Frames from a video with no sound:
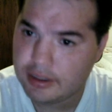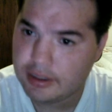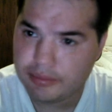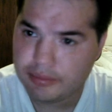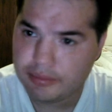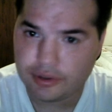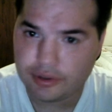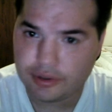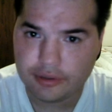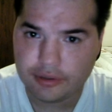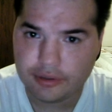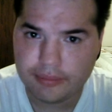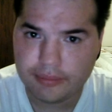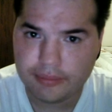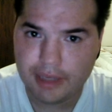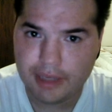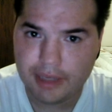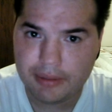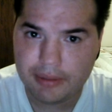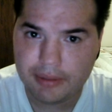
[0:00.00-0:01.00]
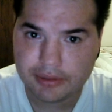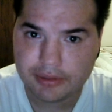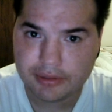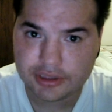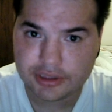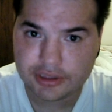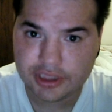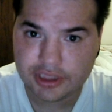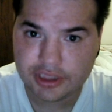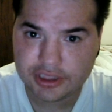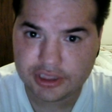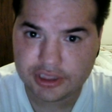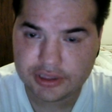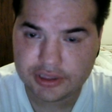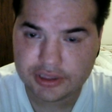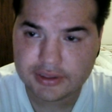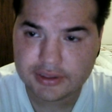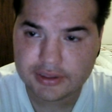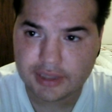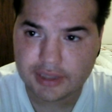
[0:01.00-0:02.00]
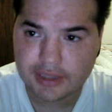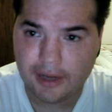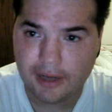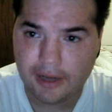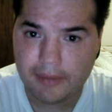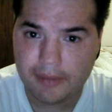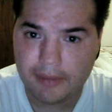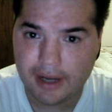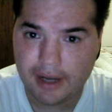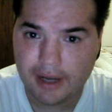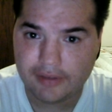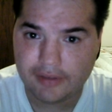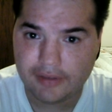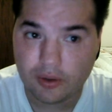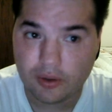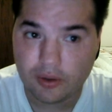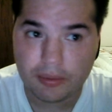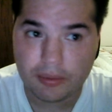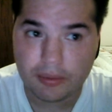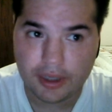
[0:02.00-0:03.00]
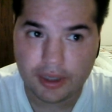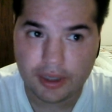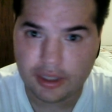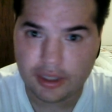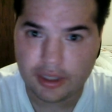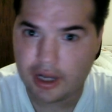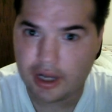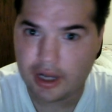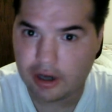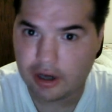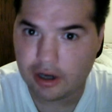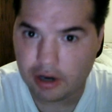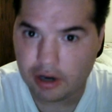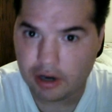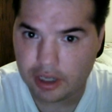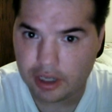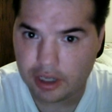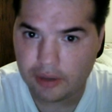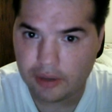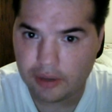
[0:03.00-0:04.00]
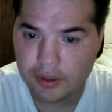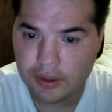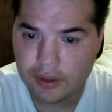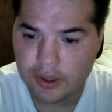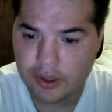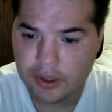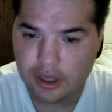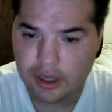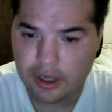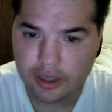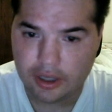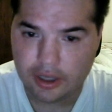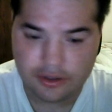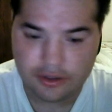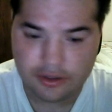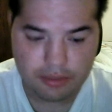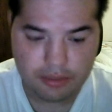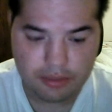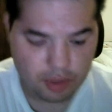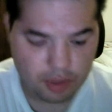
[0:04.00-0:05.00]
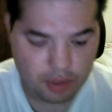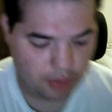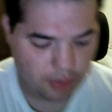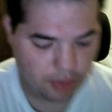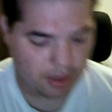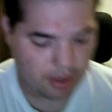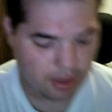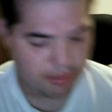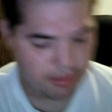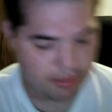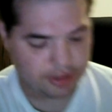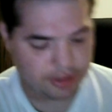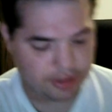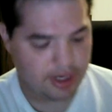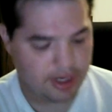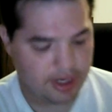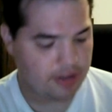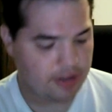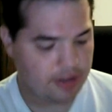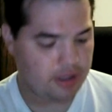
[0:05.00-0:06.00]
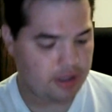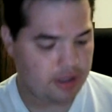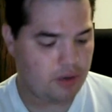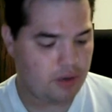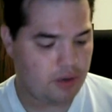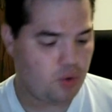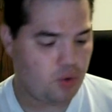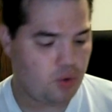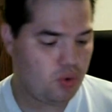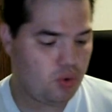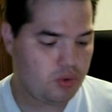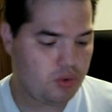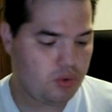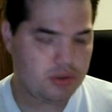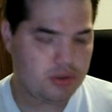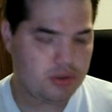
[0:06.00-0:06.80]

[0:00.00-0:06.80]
per many people's suggestions, I've incorporated a lot of cardio to the point where I busted out the old